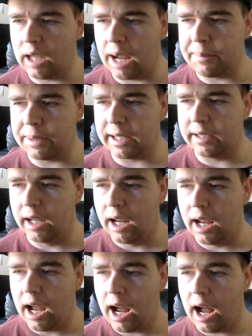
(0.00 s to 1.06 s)
I mean,
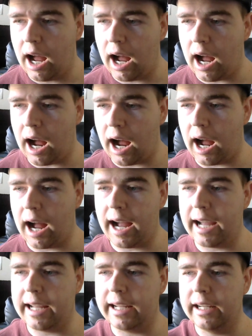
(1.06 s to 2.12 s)

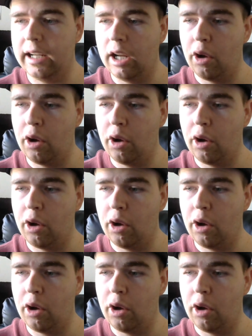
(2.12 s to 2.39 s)
I